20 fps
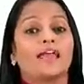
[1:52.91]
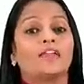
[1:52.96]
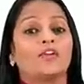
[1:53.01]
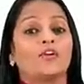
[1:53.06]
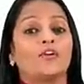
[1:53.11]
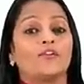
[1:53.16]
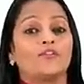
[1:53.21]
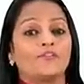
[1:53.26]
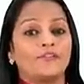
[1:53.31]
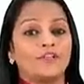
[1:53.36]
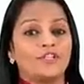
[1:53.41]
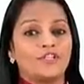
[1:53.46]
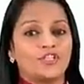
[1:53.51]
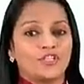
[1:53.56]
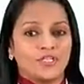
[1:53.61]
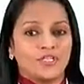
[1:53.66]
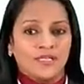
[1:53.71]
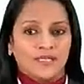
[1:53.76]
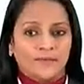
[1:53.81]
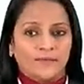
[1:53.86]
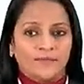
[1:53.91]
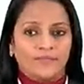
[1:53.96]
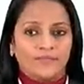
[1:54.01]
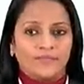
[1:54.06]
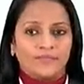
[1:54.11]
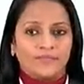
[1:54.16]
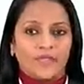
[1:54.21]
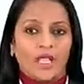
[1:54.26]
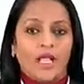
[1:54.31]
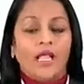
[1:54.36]
an official.
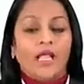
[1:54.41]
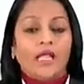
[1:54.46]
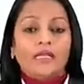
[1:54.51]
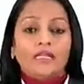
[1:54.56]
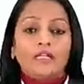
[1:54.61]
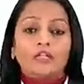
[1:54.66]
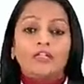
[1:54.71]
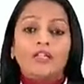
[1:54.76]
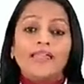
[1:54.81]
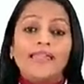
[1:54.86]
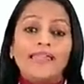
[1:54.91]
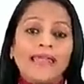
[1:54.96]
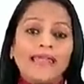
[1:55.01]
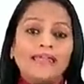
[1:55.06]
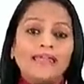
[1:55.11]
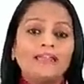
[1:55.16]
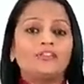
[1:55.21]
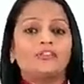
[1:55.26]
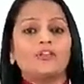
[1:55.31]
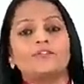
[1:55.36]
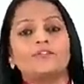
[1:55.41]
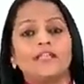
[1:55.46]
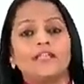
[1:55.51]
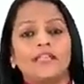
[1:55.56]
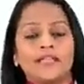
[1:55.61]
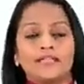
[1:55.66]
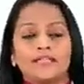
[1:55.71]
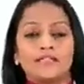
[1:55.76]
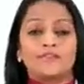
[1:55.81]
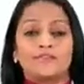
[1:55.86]
Now the length of the
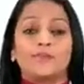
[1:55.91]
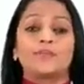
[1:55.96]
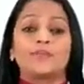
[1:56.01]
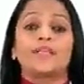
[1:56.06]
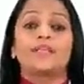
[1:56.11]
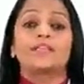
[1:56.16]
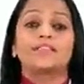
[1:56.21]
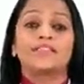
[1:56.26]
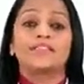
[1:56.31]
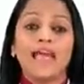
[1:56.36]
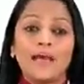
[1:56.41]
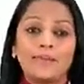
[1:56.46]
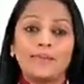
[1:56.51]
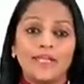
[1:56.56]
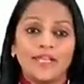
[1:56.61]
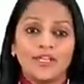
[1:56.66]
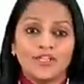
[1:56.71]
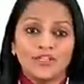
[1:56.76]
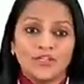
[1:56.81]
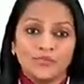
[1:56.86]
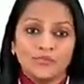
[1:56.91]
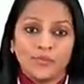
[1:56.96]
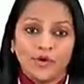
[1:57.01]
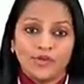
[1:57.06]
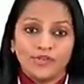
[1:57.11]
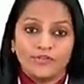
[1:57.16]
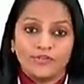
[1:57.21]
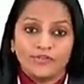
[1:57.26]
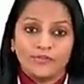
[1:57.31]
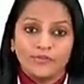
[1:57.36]
letter from the examination
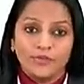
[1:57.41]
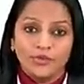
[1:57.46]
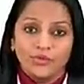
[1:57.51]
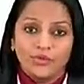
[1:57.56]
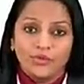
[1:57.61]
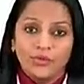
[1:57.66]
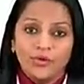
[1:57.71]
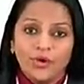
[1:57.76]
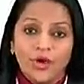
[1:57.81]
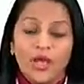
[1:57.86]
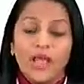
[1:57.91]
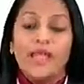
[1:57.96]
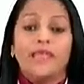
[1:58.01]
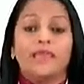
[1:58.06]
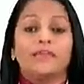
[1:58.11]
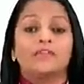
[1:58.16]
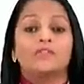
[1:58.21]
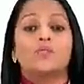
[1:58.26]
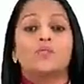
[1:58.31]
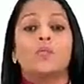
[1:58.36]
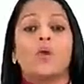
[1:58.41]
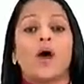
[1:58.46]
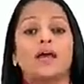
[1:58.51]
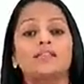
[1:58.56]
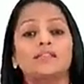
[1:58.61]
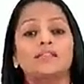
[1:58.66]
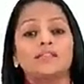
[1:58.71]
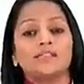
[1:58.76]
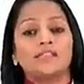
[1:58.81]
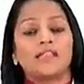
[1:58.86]
point of view is
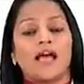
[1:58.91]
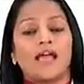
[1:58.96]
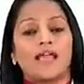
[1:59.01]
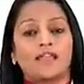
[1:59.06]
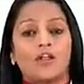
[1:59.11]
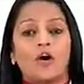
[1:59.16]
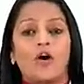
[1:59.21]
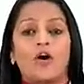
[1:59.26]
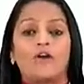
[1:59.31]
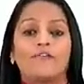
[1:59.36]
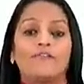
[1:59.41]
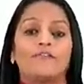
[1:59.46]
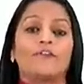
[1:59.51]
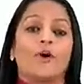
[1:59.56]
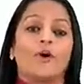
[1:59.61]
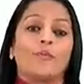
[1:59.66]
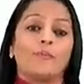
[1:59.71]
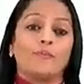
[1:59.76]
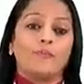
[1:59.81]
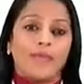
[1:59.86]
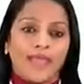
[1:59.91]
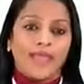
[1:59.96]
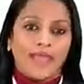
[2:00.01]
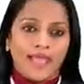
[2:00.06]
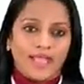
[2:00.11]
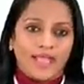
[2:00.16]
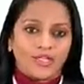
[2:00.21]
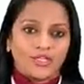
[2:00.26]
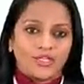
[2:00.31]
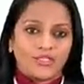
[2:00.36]
one side of your
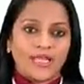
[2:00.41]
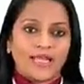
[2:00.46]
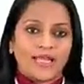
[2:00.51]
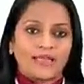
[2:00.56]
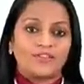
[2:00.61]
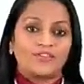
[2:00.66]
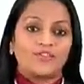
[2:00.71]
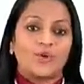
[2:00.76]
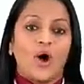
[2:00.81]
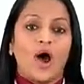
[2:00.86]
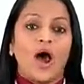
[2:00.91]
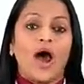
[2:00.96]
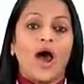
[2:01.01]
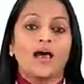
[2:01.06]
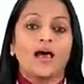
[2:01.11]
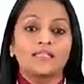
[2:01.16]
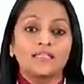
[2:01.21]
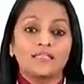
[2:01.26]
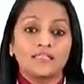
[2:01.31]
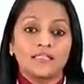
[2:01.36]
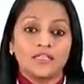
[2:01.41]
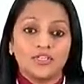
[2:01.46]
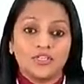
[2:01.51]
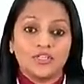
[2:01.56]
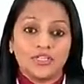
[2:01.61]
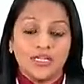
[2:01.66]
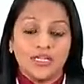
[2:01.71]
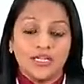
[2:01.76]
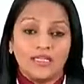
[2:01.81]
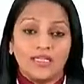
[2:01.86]
page, that is your answer
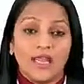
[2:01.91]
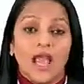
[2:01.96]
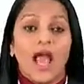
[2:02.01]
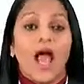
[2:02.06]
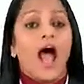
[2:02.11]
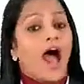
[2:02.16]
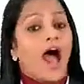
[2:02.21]
sheet.